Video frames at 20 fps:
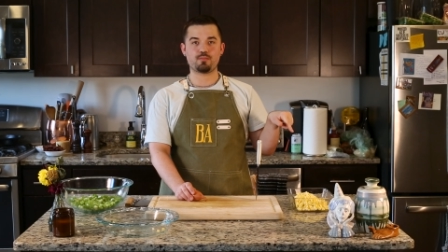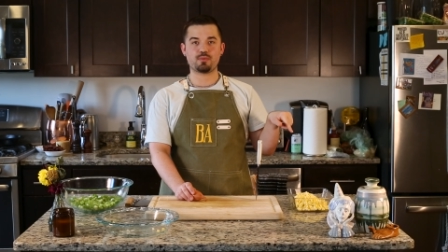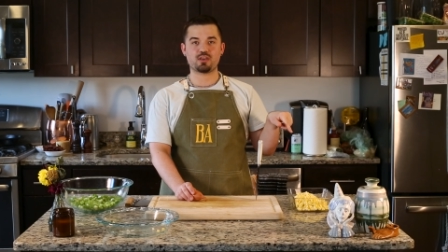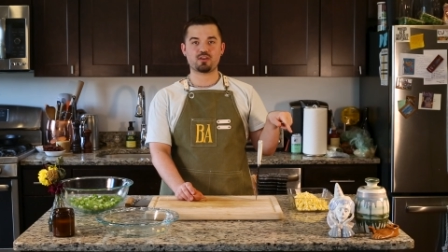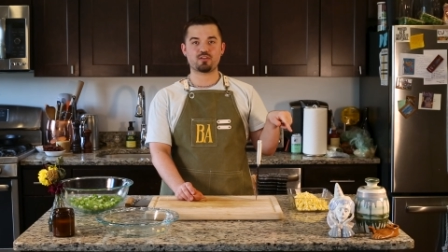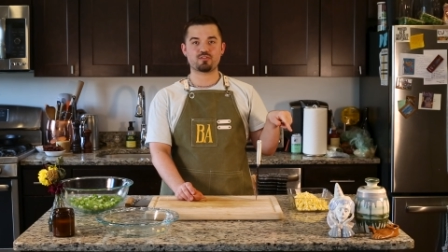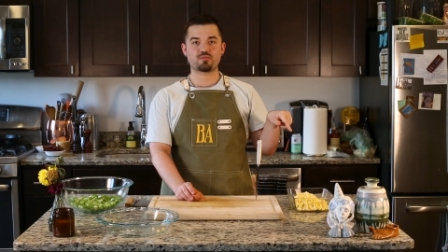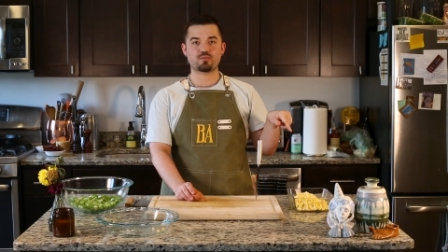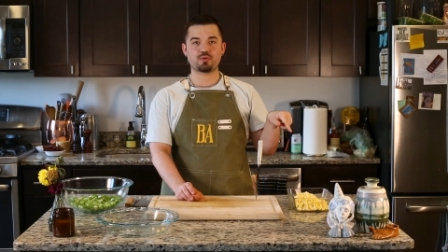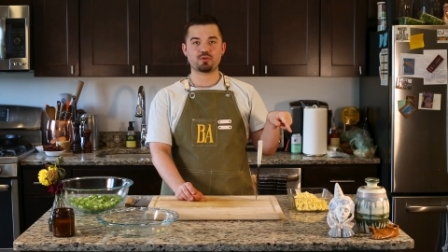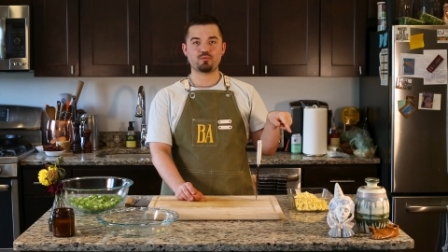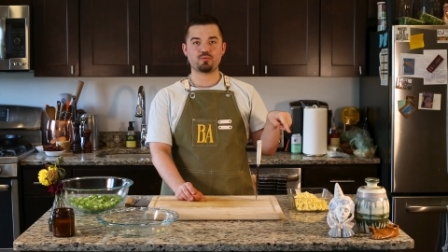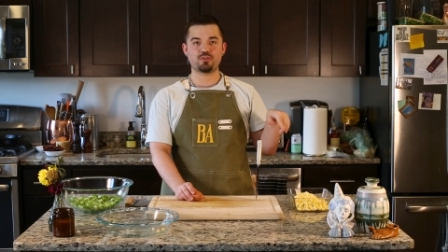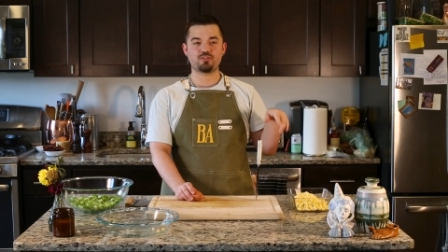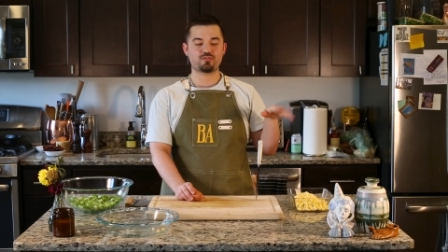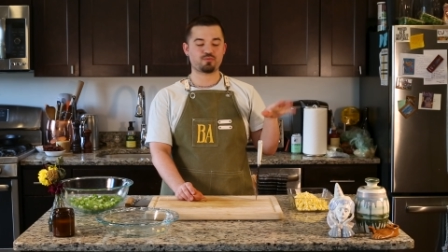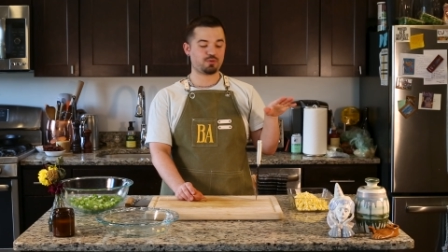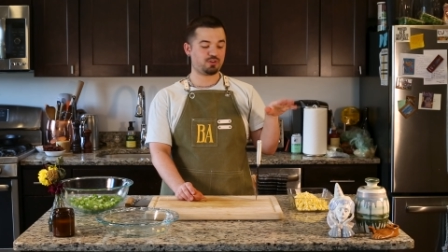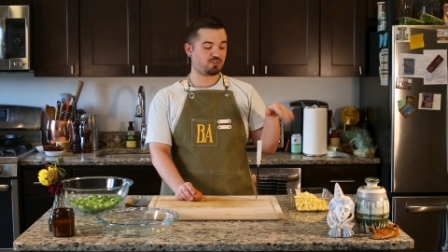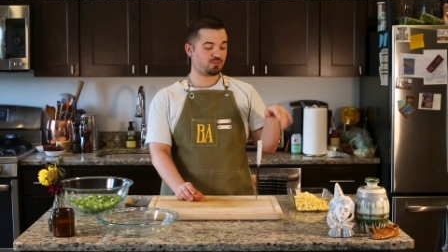because
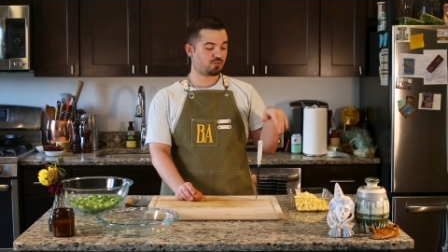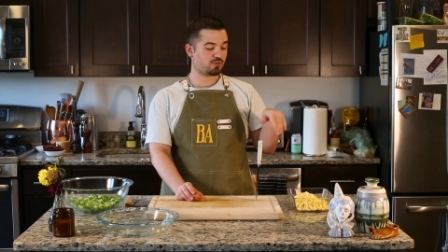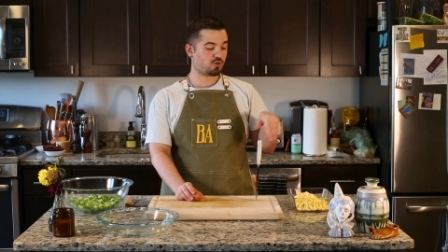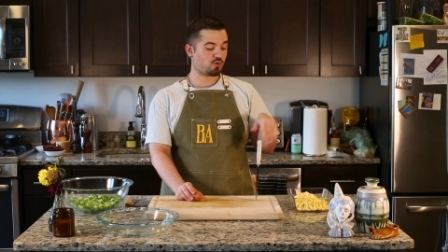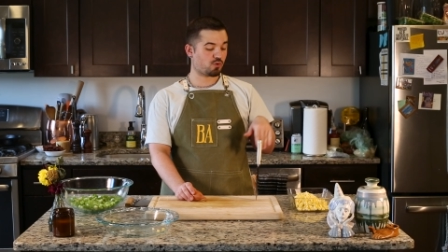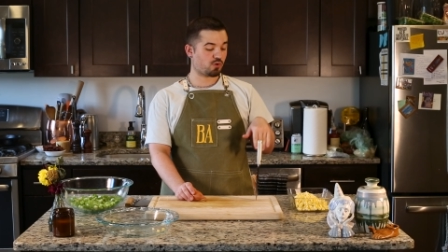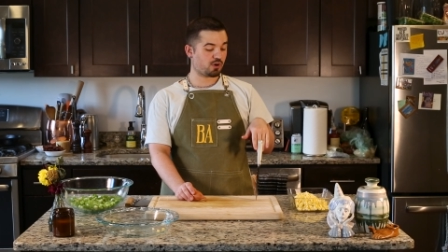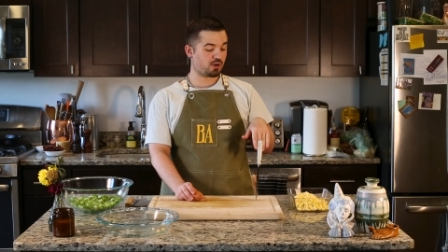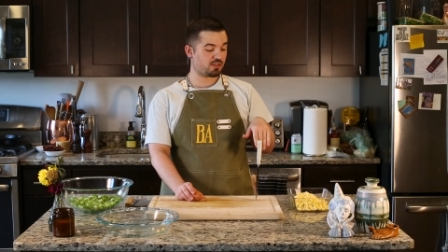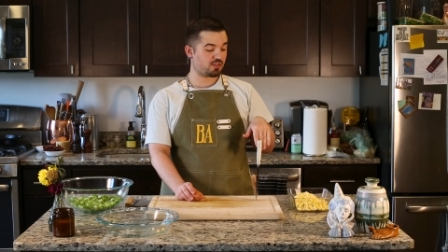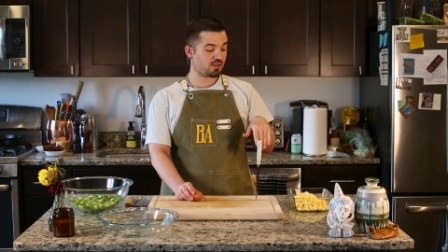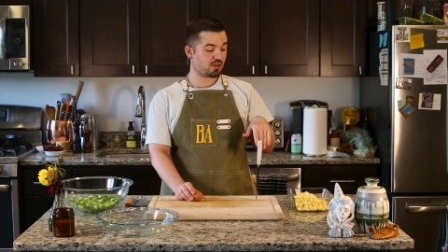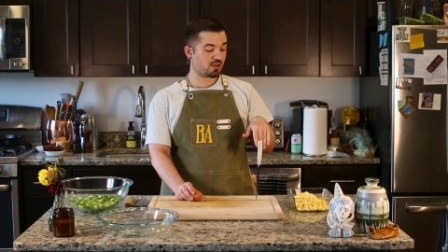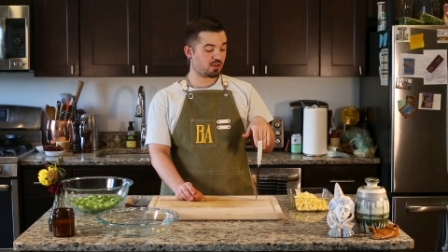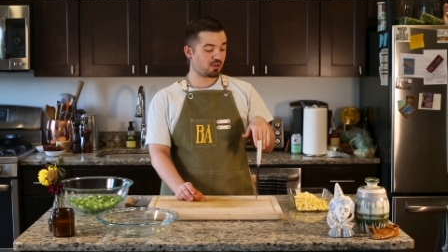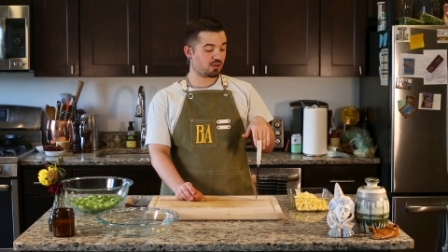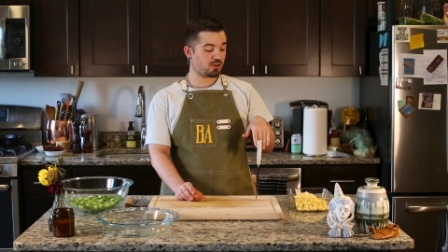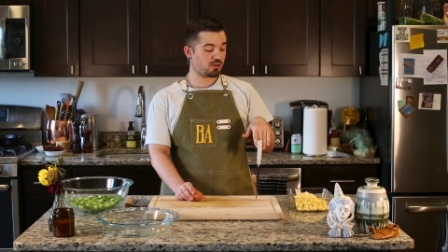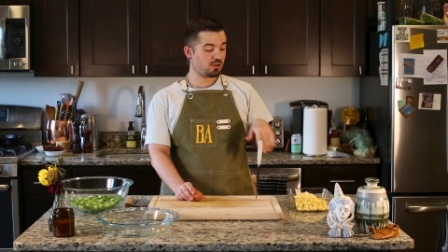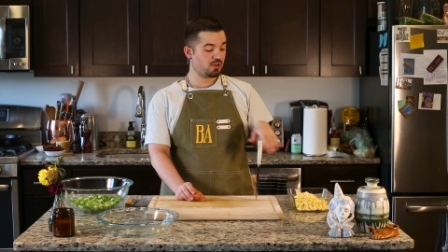once we do the corn in
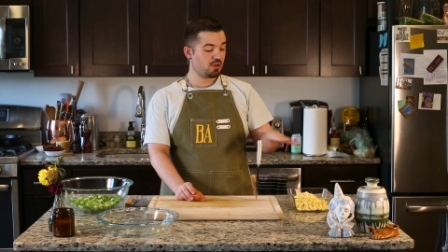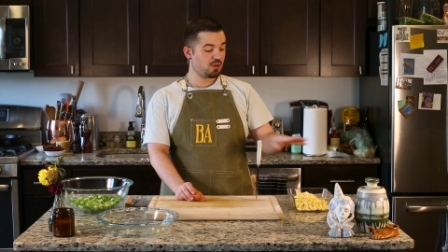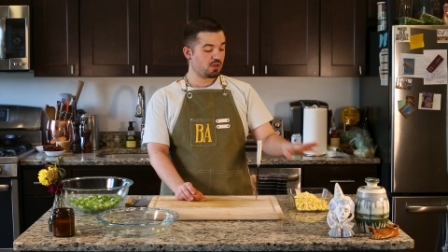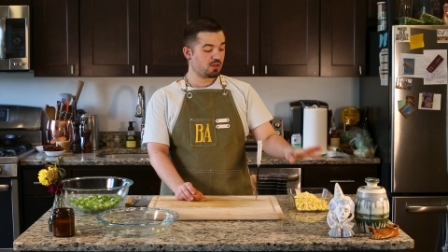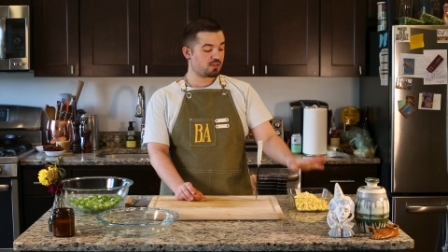the